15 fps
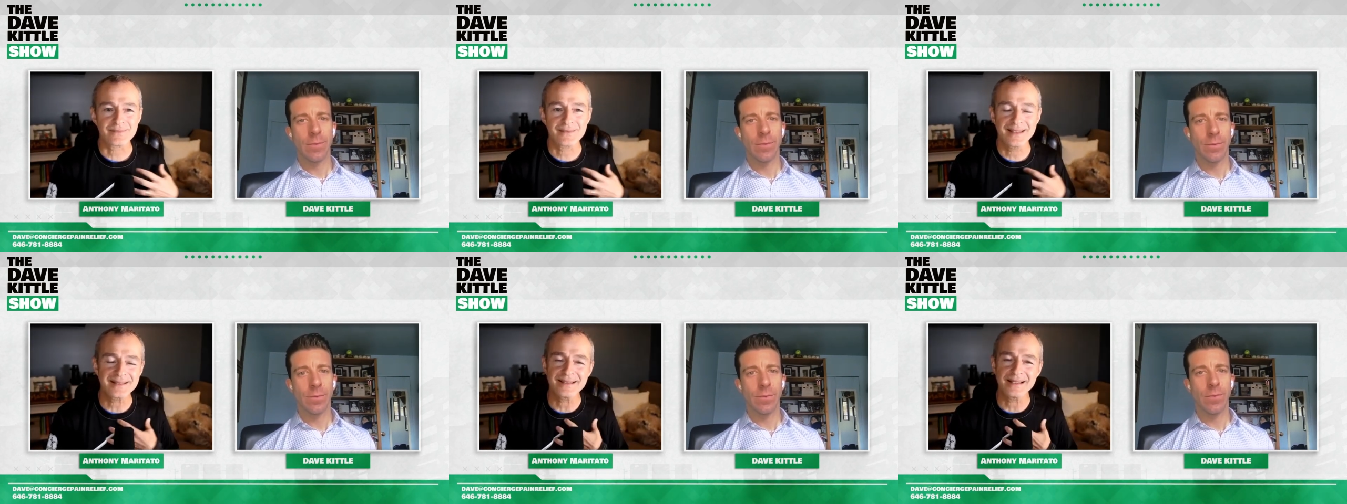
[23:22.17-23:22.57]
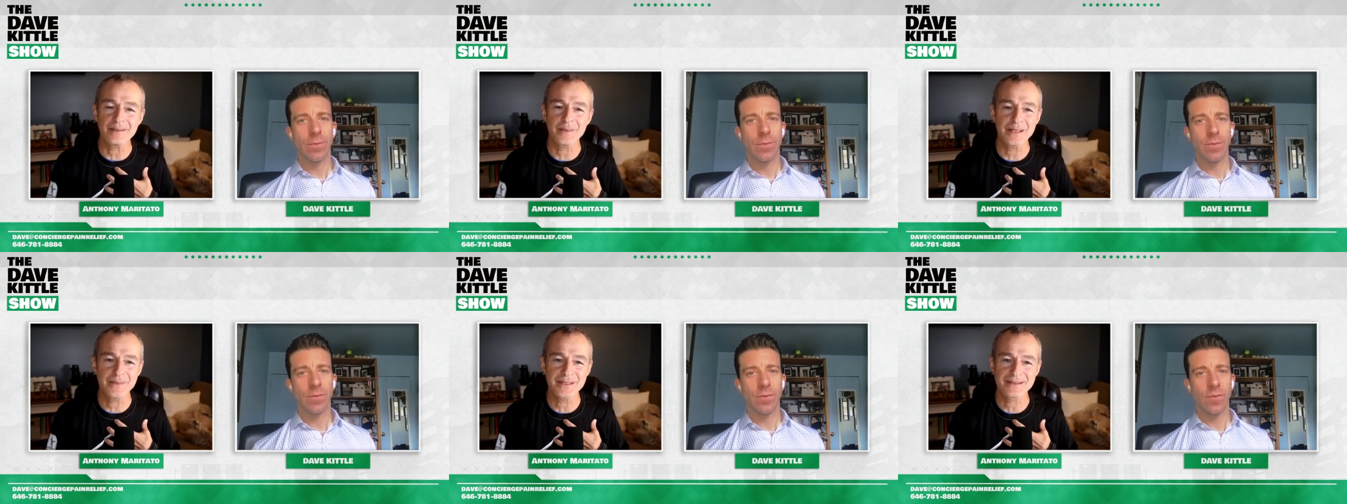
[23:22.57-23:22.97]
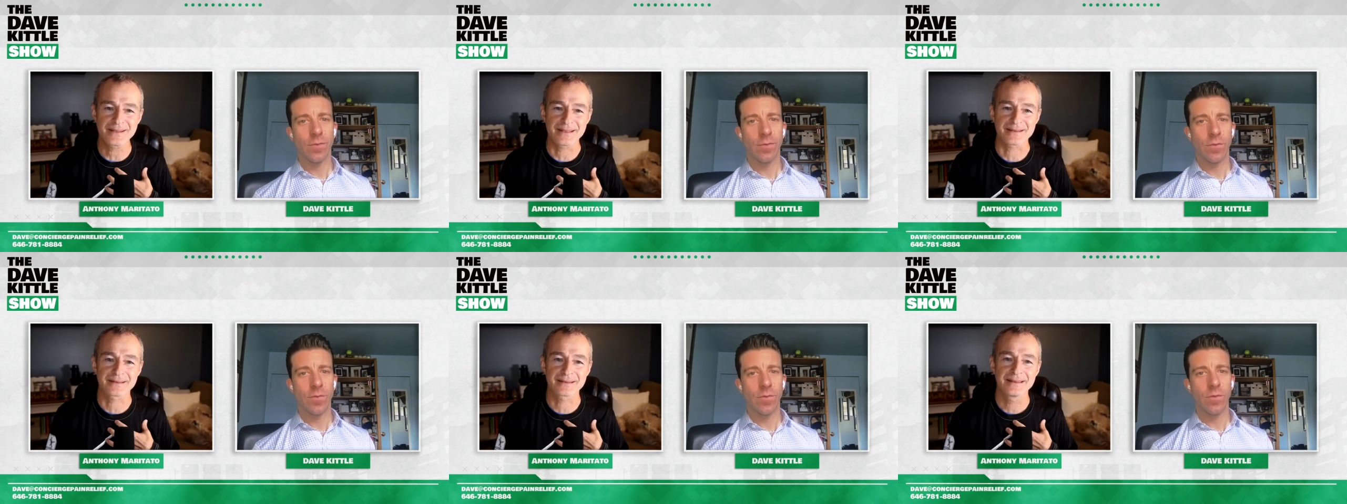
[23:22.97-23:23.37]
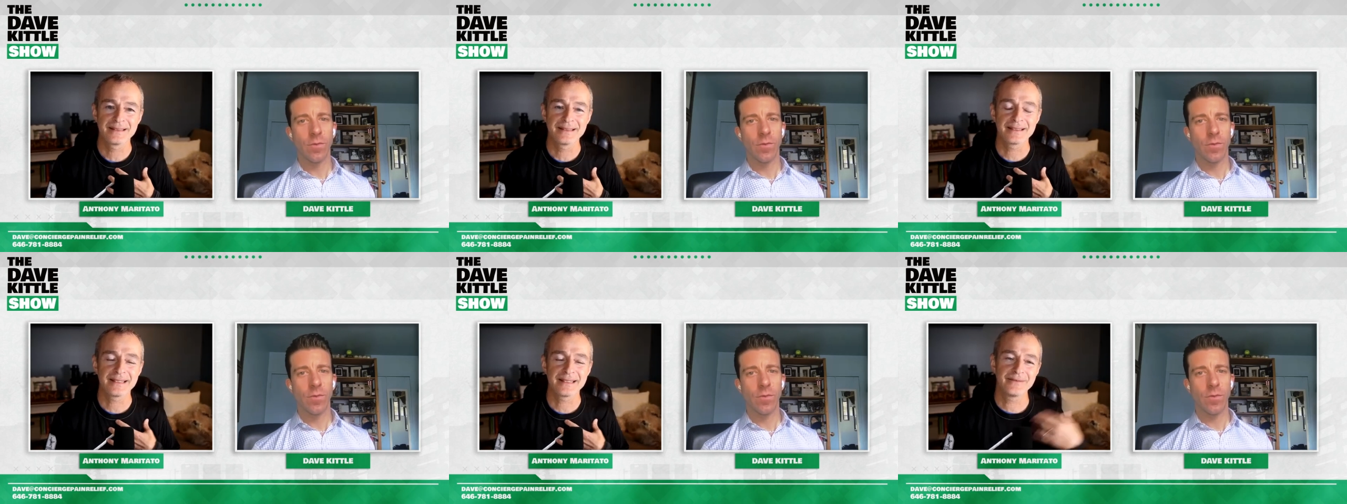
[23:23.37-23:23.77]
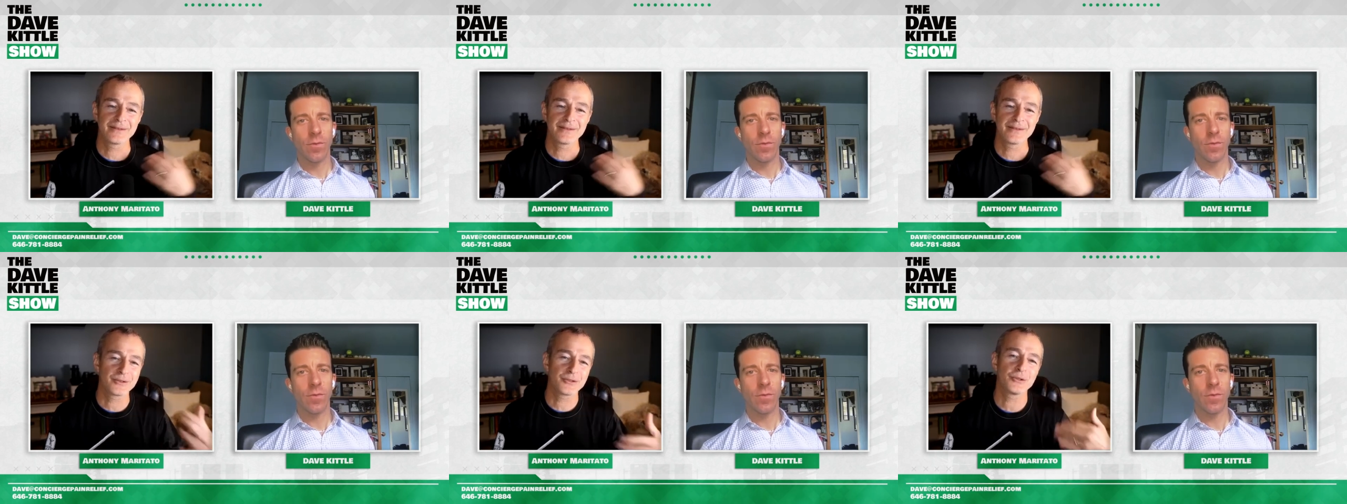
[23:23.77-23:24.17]
Speaker 1: That's not my business. Even
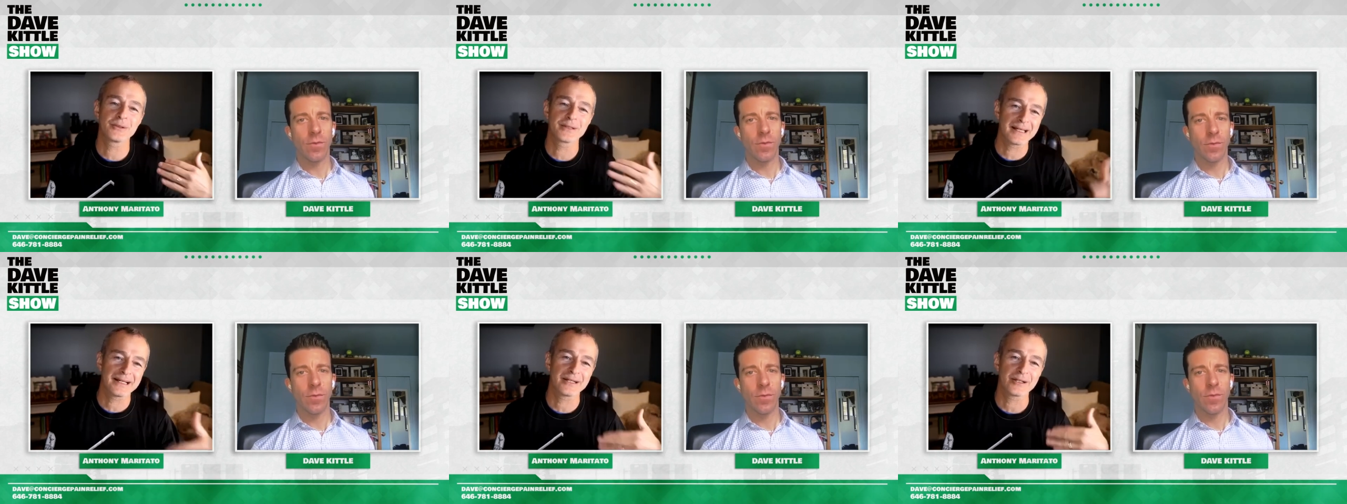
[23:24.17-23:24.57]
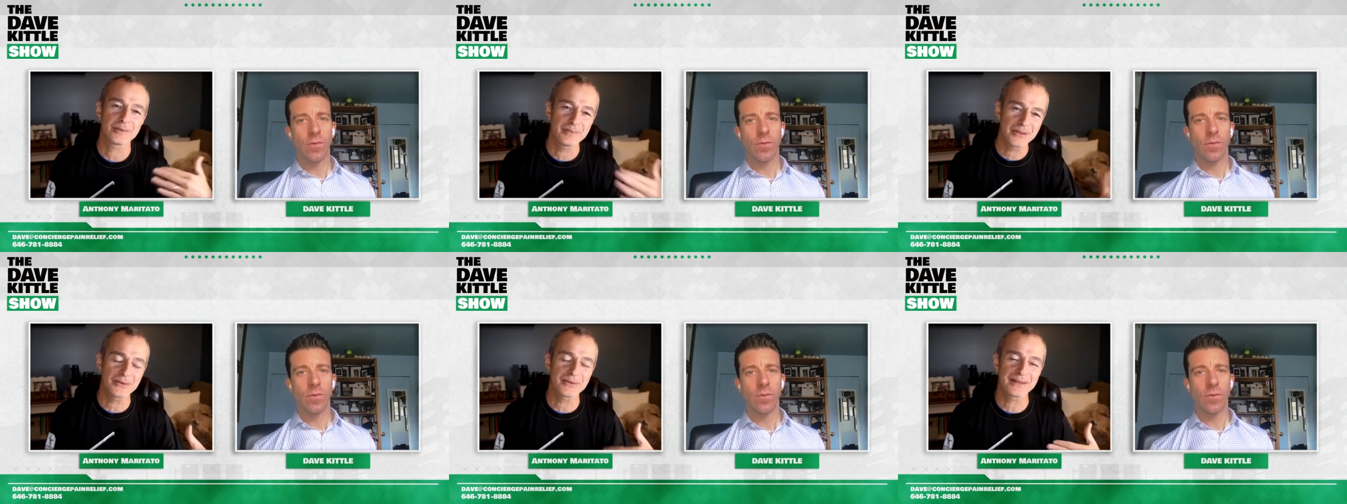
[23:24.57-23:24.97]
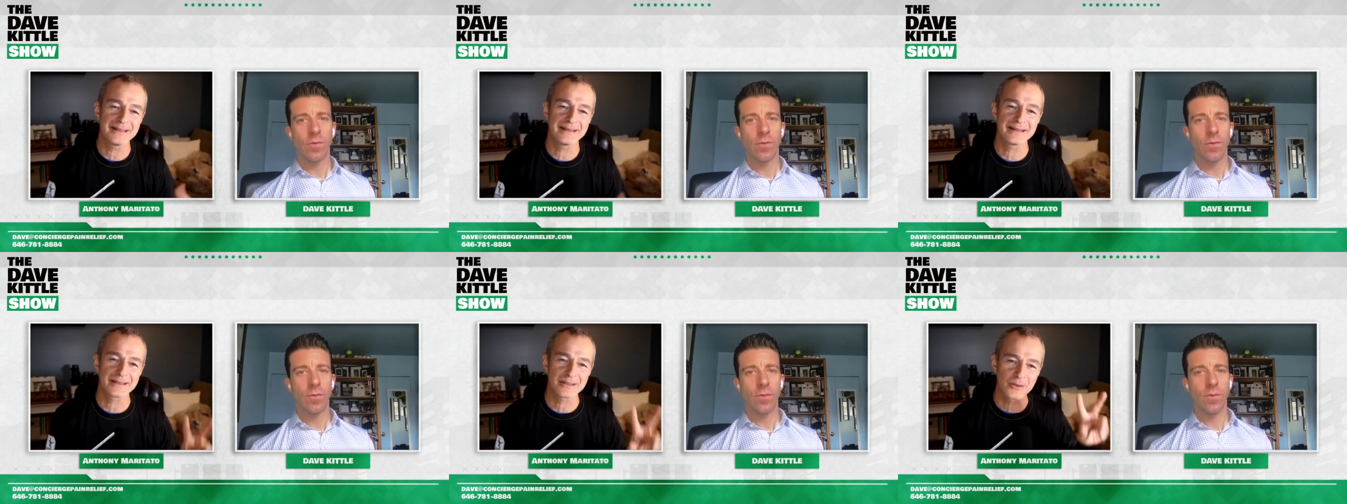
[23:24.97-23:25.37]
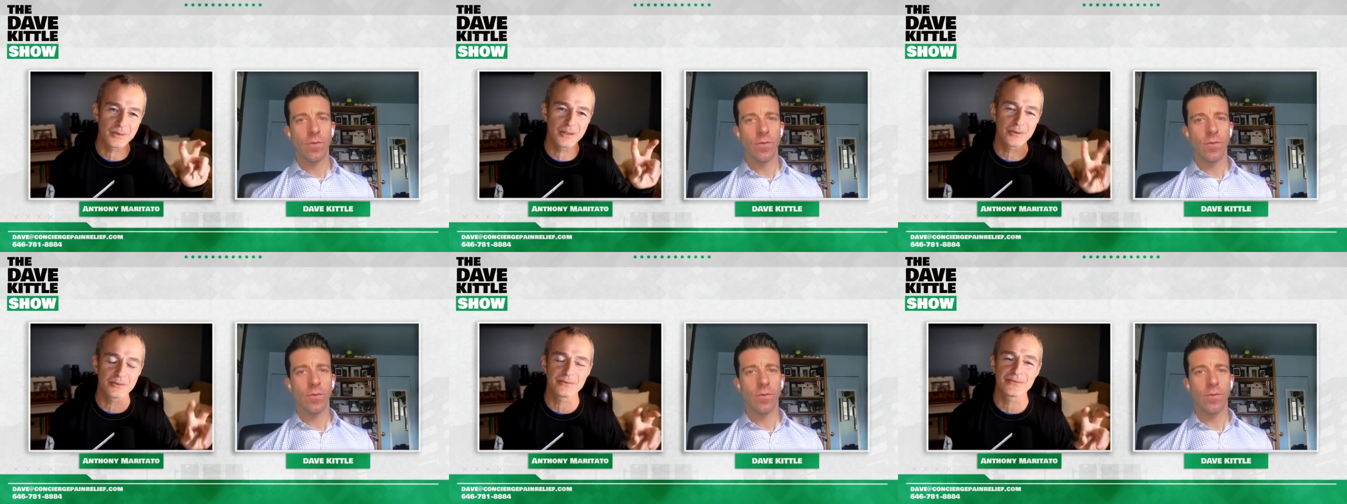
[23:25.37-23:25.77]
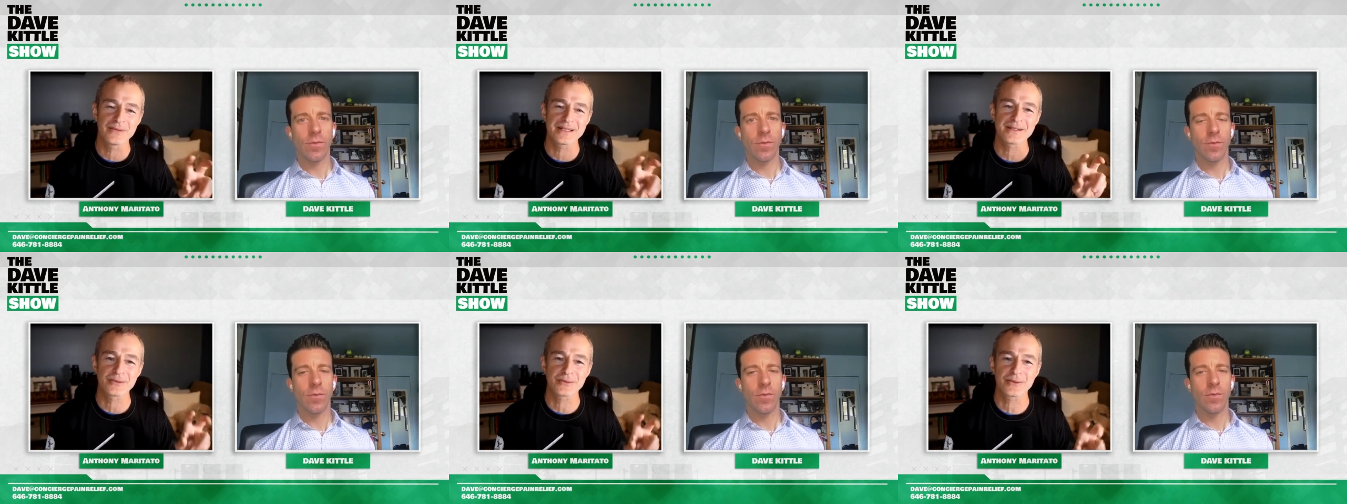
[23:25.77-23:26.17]
though you and I are both in the quote
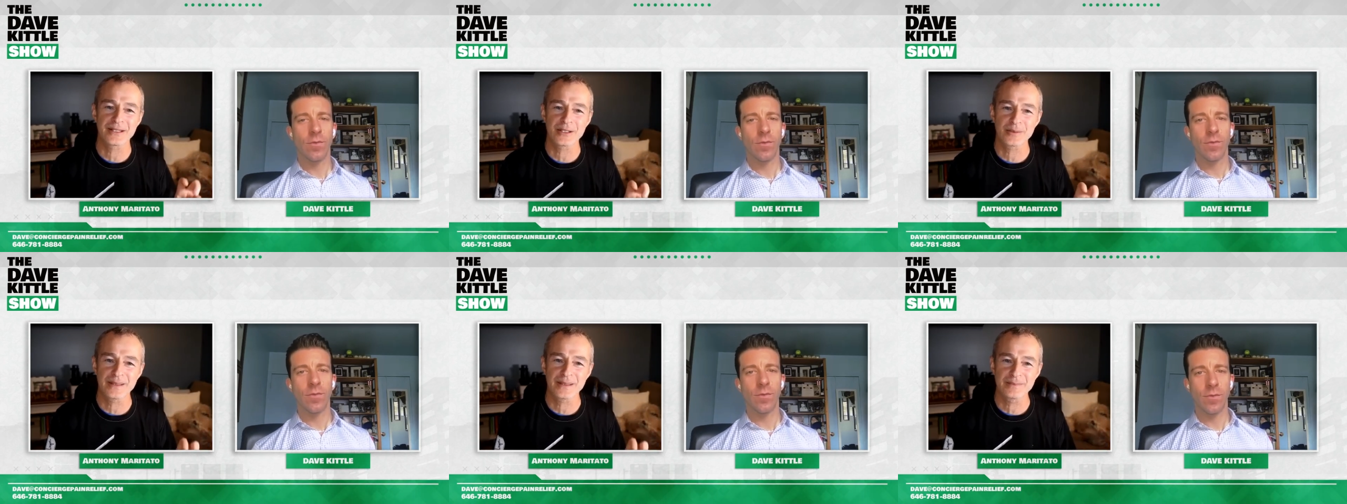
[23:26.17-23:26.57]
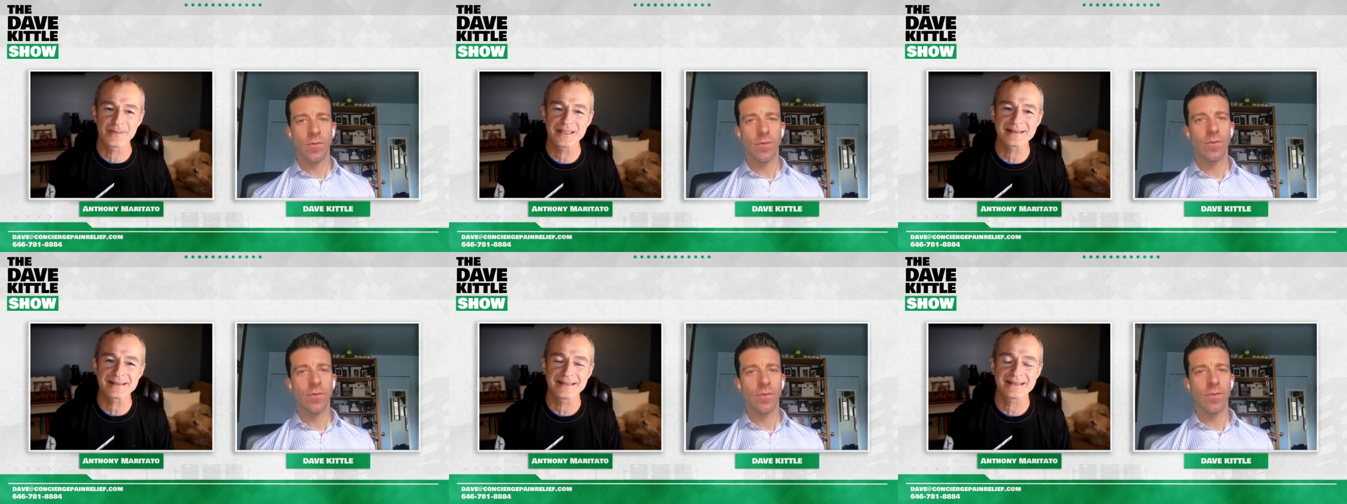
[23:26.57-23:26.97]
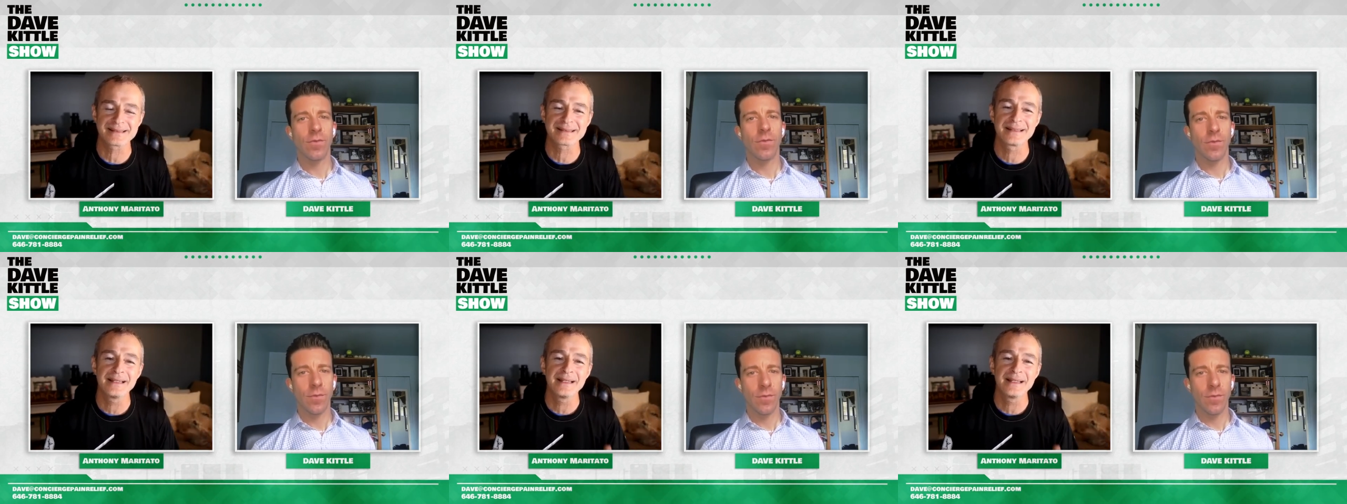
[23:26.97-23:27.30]
physical therapy business,